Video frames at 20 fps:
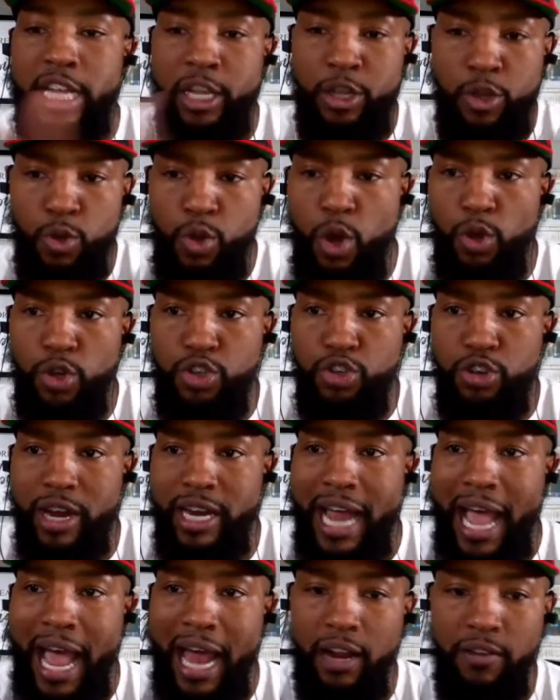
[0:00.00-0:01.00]
and then you go to
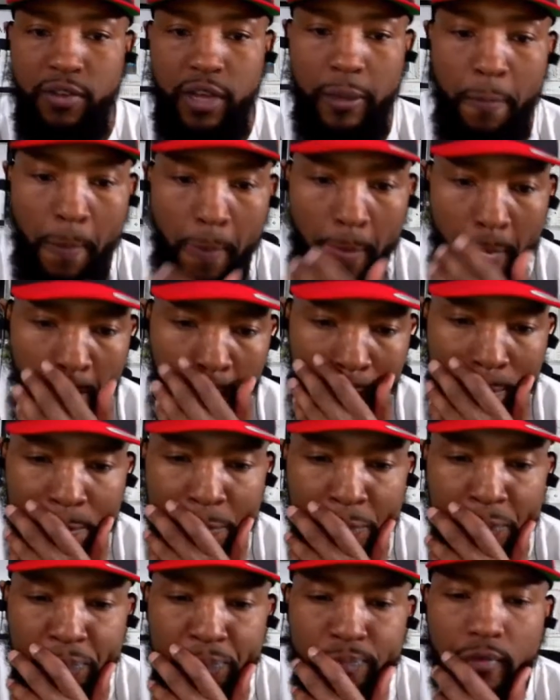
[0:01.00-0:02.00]
trade out of it.
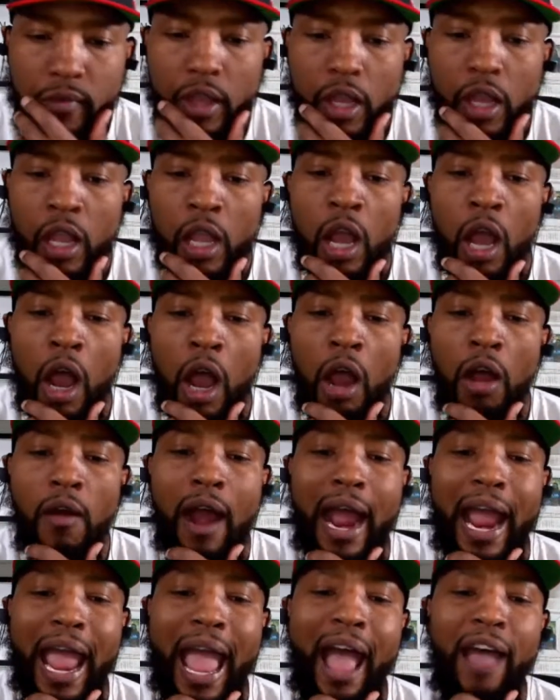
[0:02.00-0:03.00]

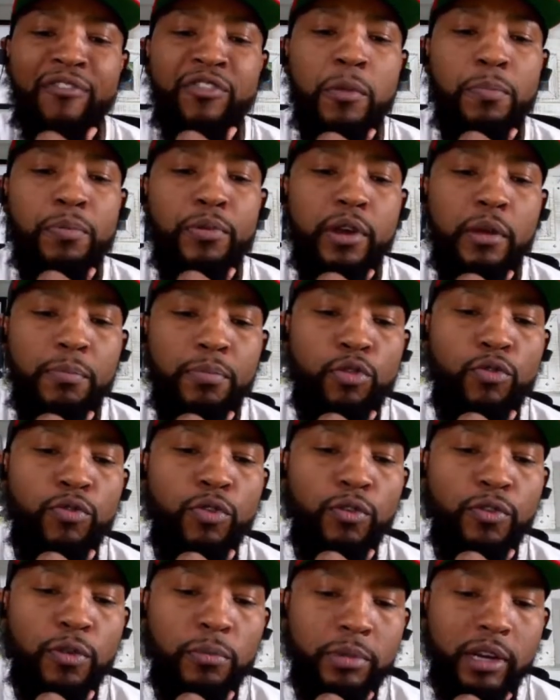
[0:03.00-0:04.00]
All right. After
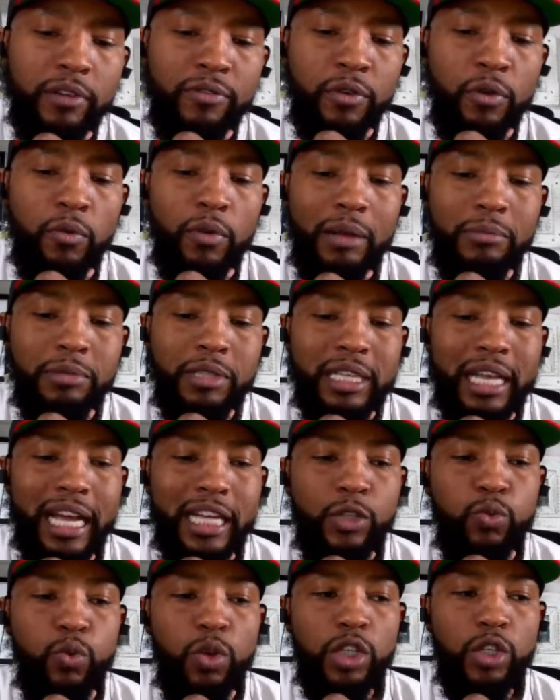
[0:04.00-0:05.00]
pre-approval from different
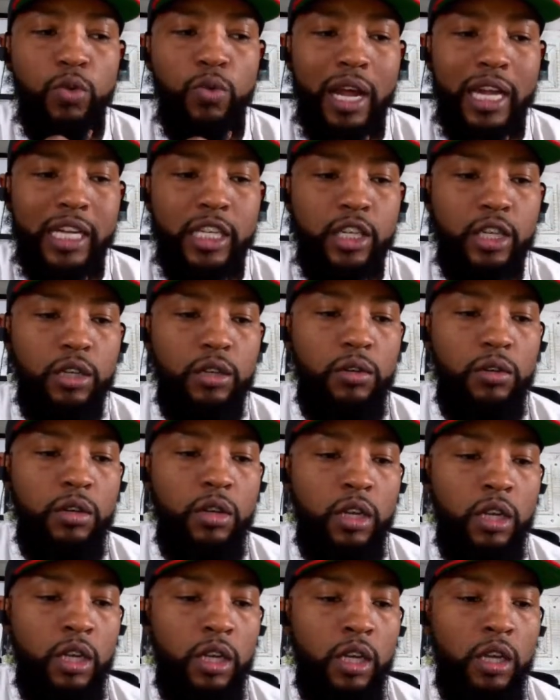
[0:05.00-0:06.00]
websites, what do I
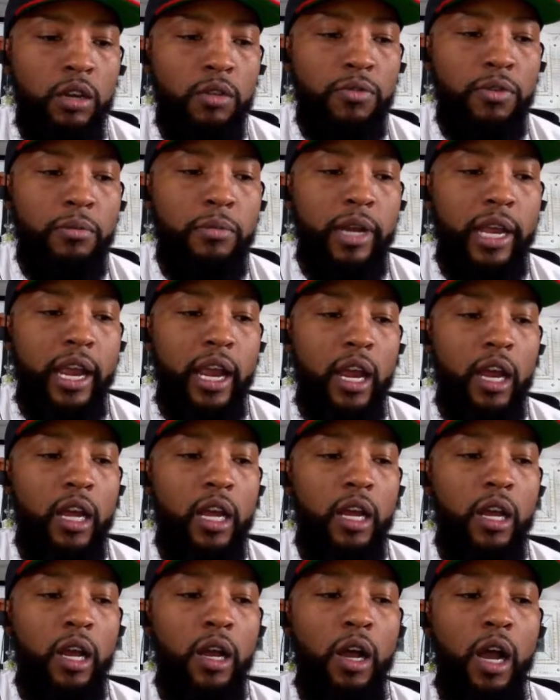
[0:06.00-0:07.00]
do from
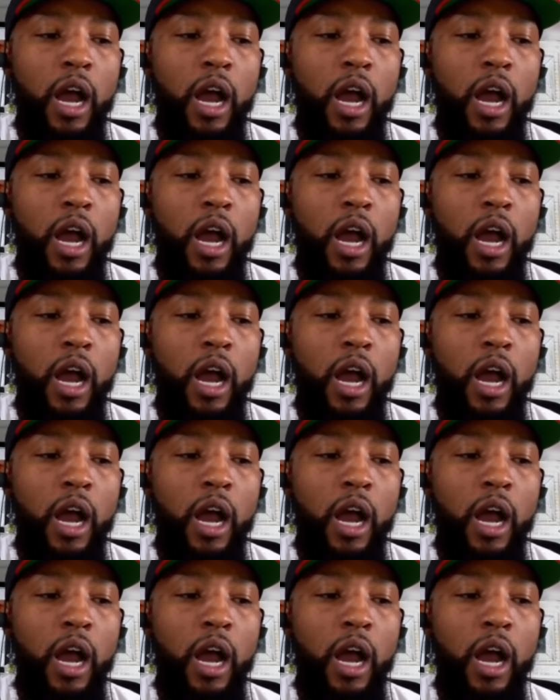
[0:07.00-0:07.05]
there?